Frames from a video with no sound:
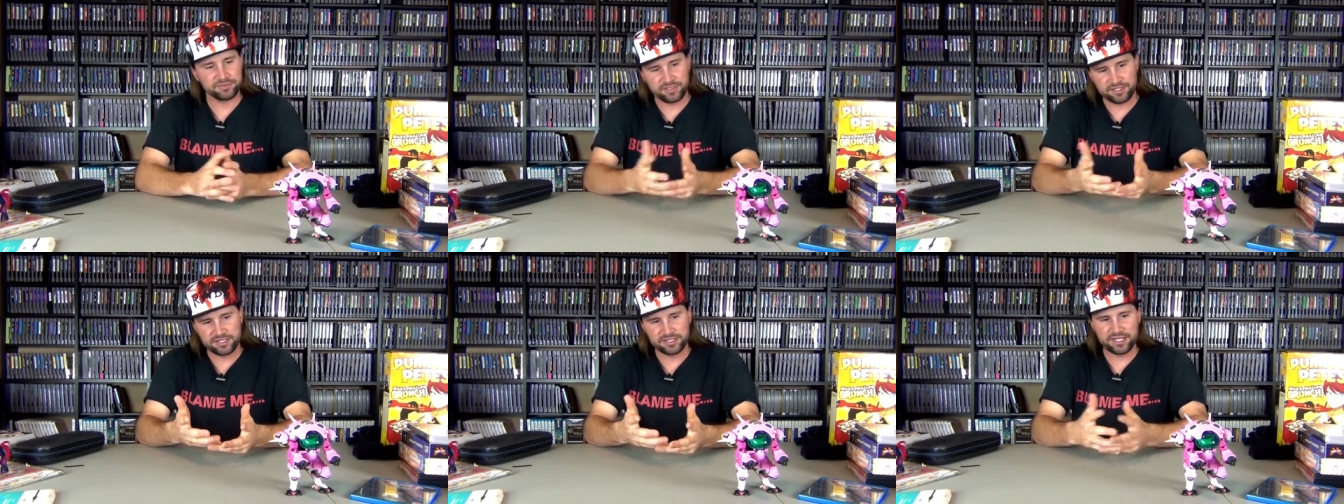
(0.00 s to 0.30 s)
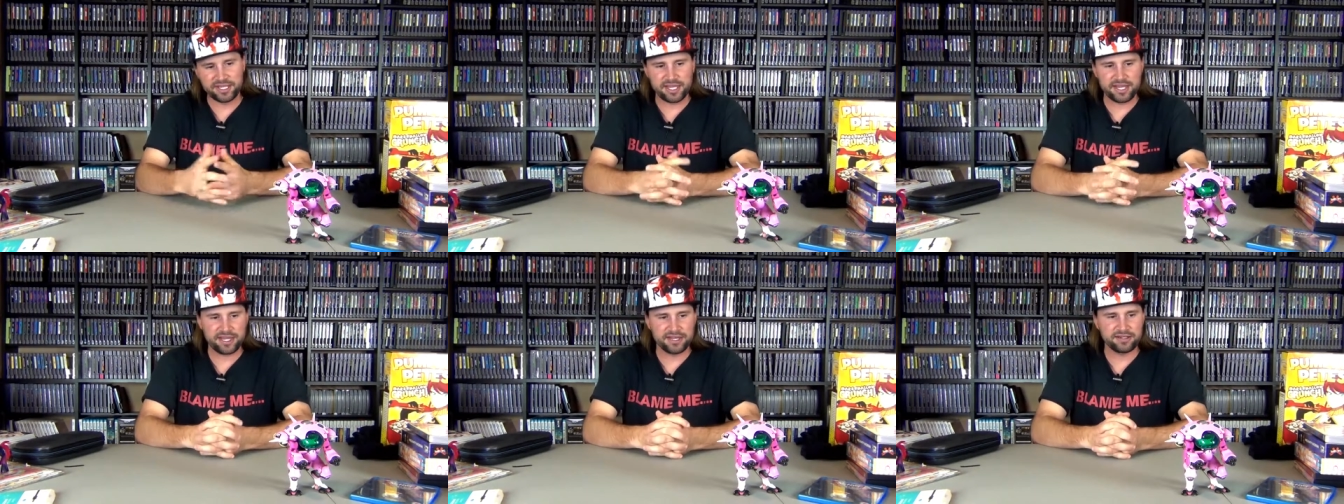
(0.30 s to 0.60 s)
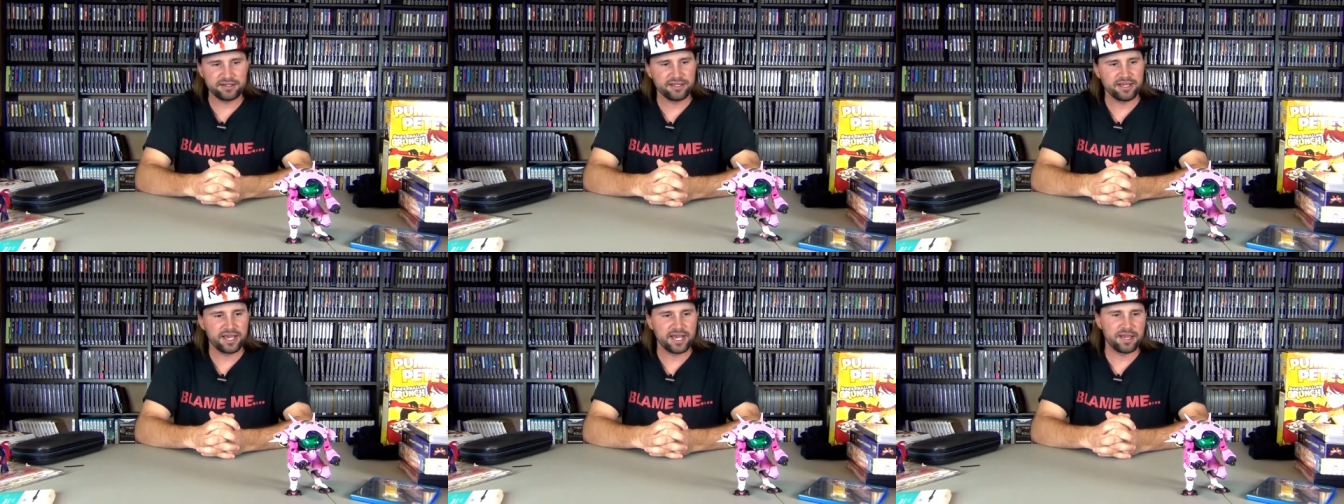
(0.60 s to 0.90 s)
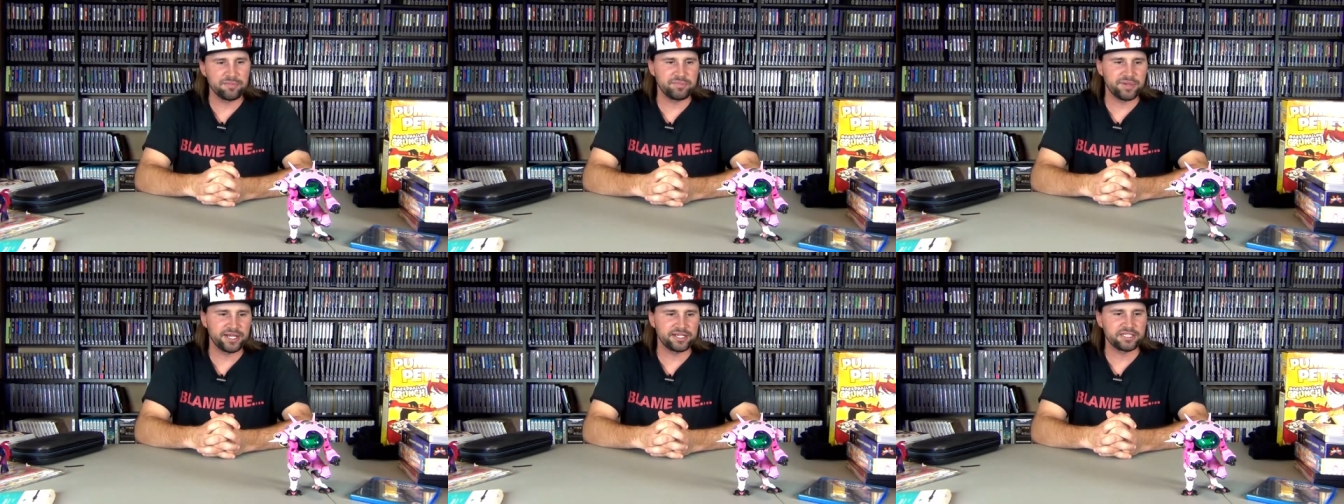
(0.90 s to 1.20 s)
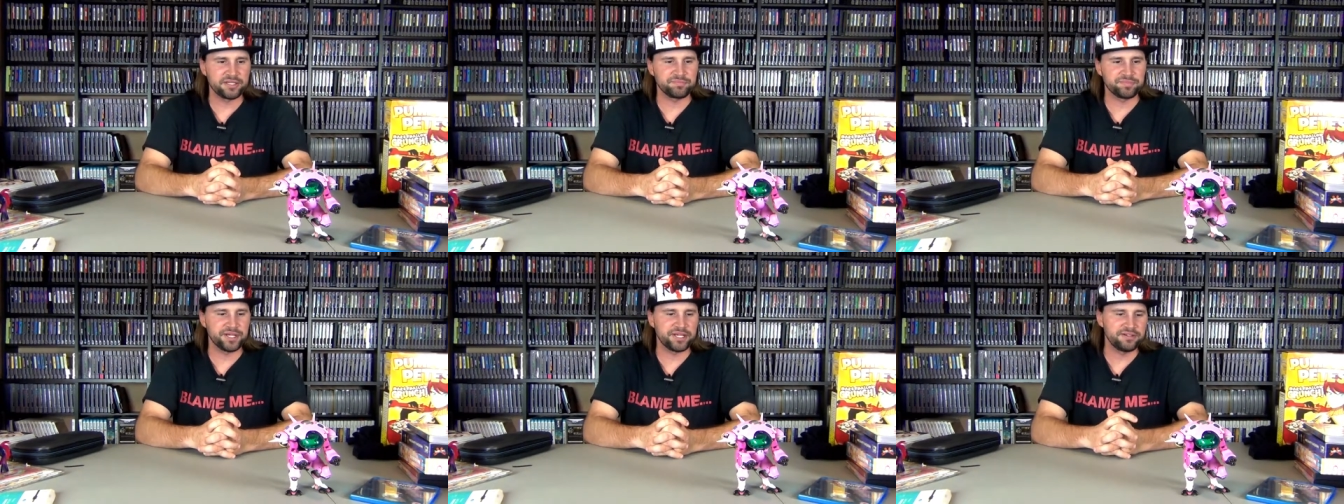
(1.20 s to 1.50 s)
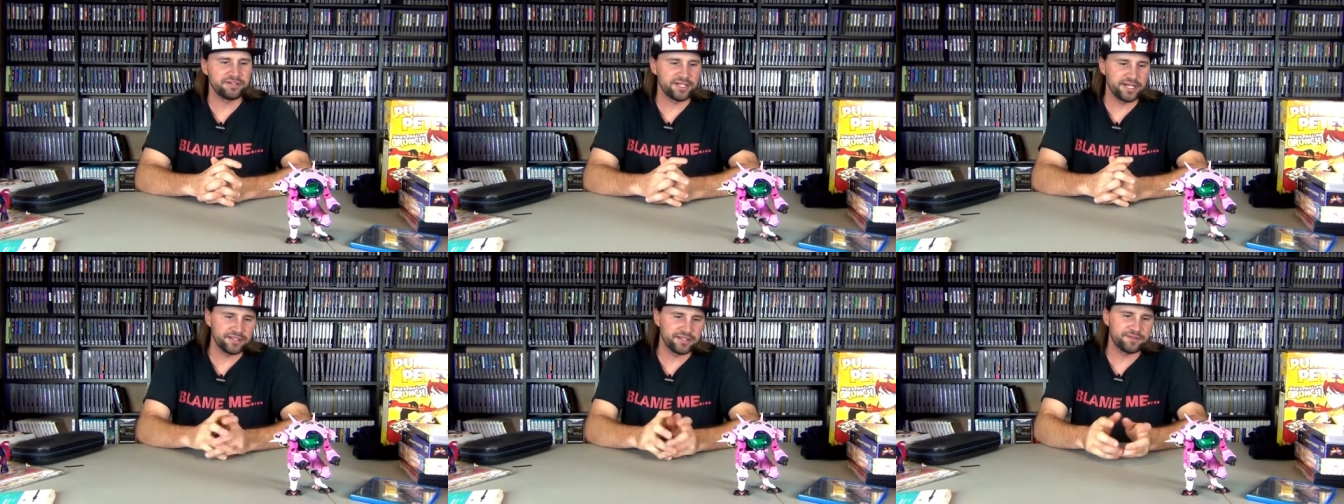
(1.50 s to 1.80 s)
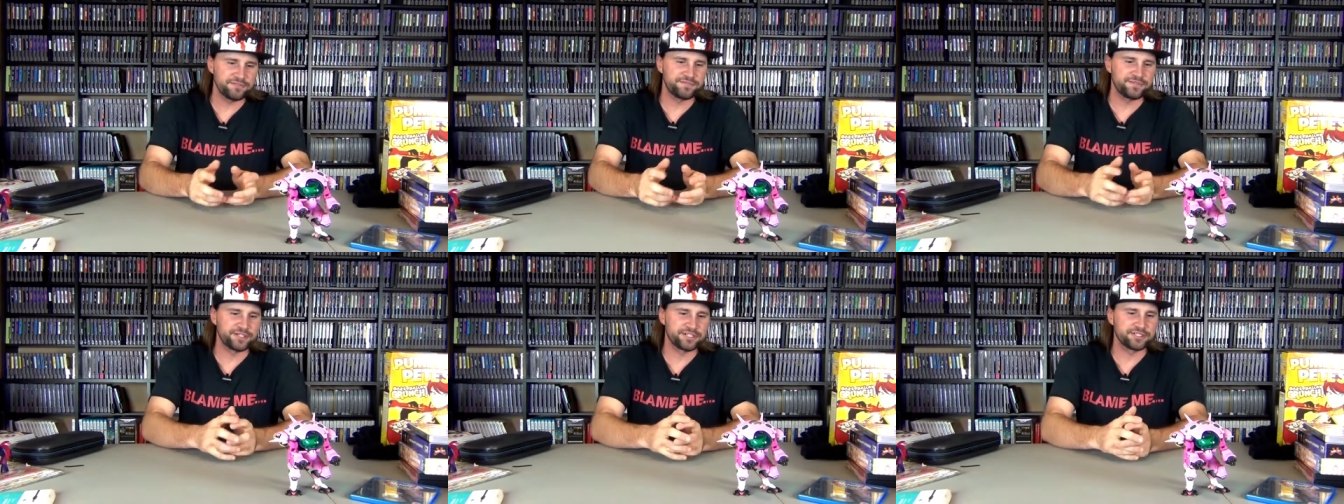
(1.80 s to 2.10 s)
again, I picked up
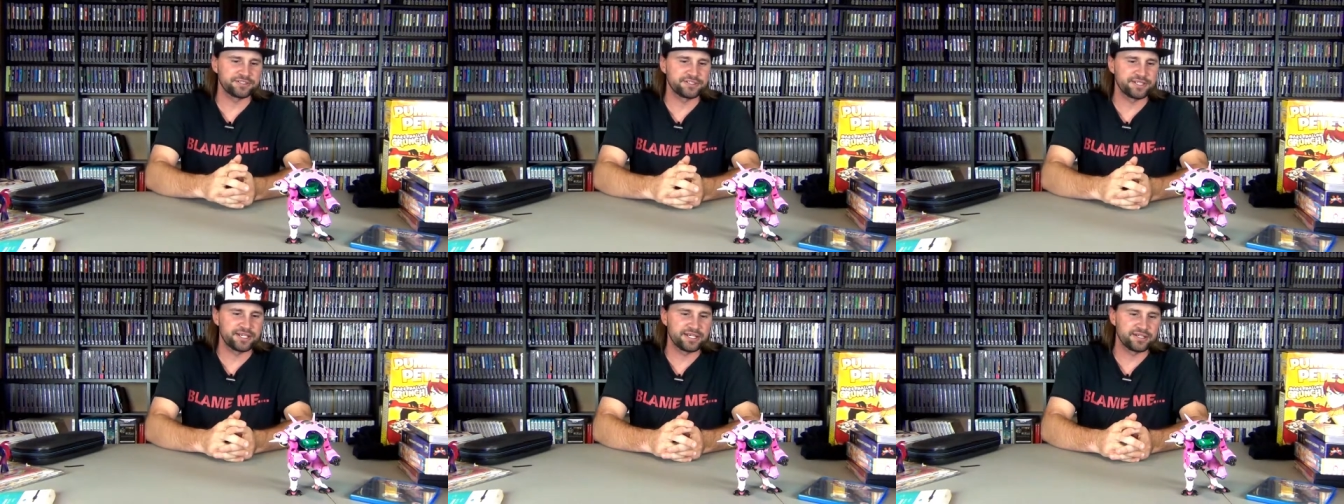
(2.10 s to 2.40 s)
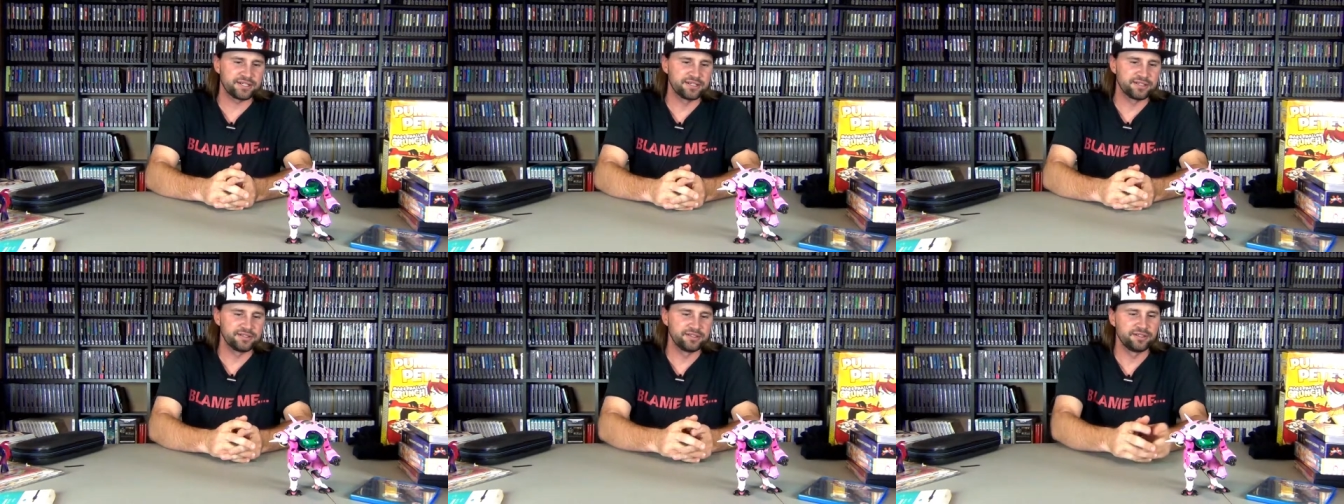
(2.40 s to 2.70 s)
another figurine,